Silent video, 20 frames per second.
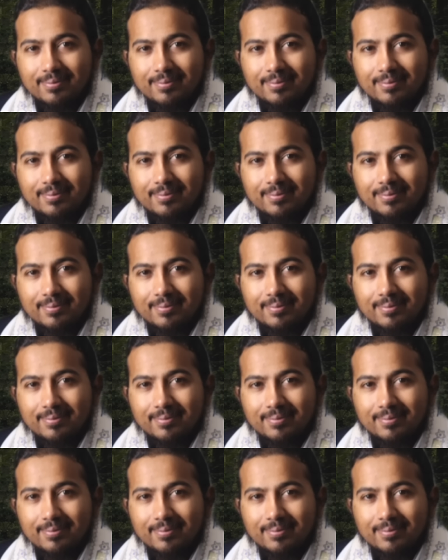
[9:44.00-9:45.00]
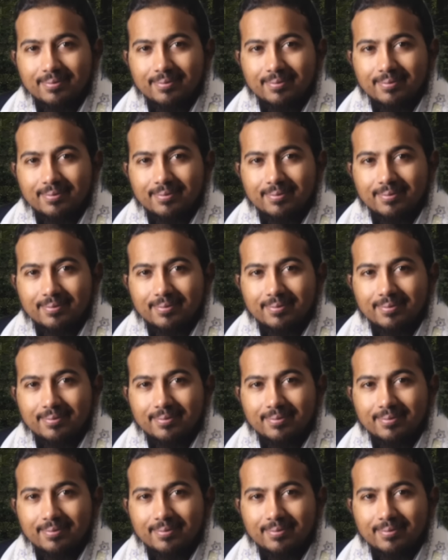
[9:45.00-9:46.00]

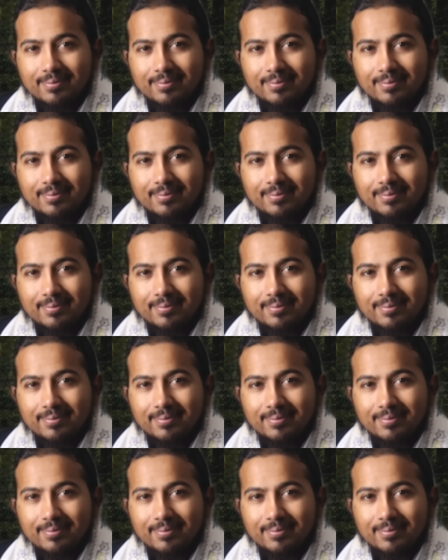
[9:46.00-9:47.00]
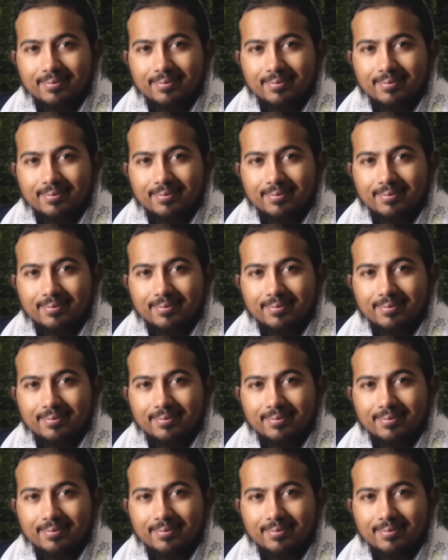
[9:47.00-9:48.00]

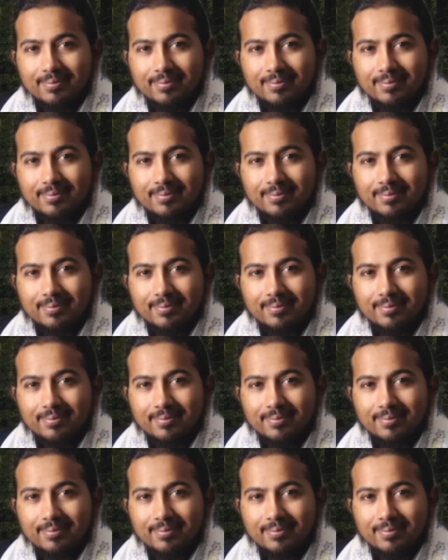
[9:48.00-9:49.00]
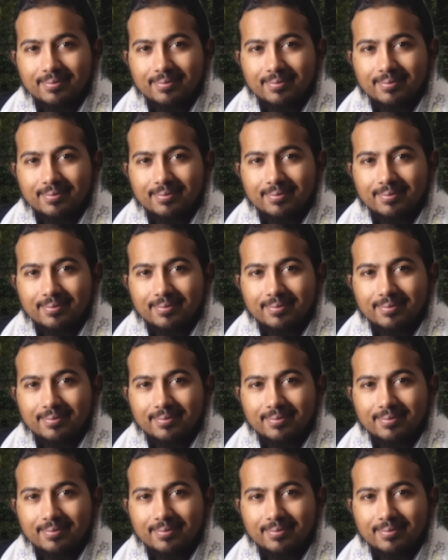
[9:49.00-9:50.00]

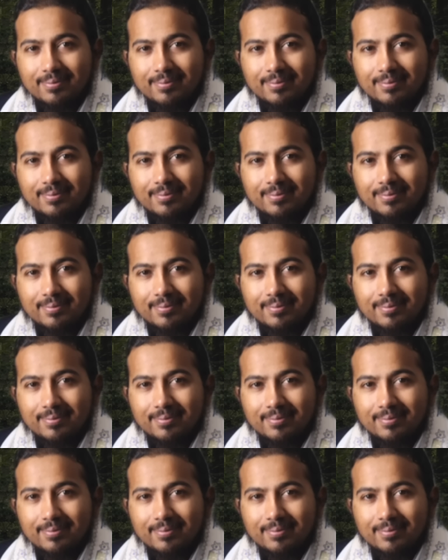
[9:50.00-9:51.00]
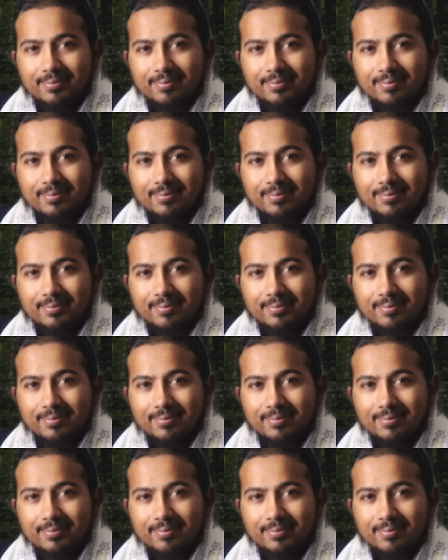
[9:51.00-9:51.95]
The face doesn't move, so there is nothing to read.